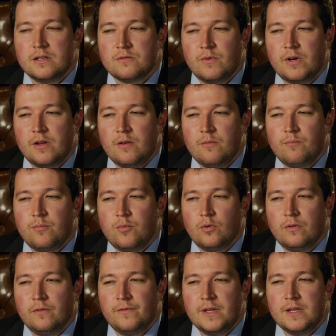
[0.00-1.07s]
is very
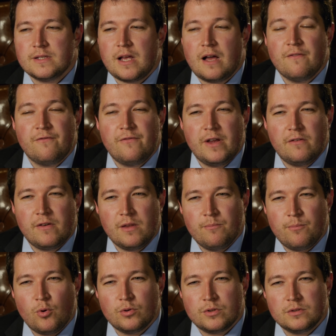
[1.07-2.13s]
all these are very
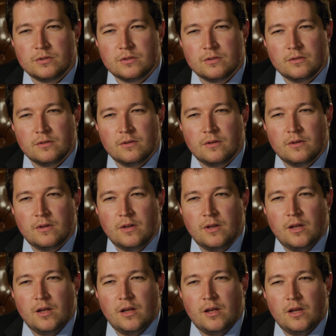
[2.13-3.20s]
important
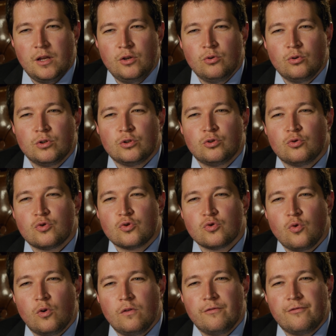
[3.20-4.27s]
in order to
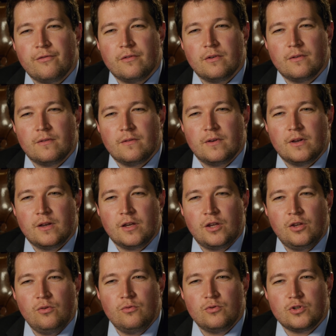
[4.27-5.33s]
solve
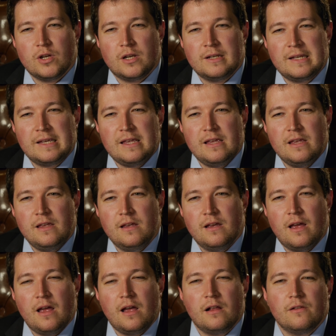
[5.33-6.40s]
huge and
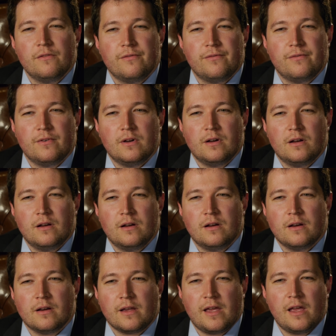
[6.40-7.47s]
key health
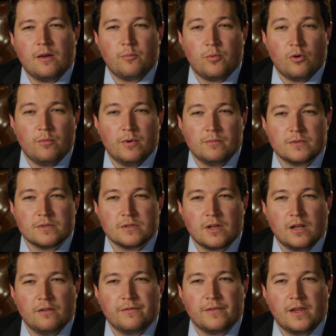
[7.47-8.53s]
uh, care problems,
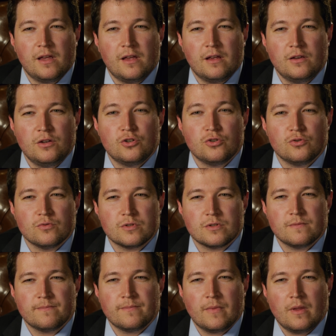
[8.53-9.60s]
health care issues.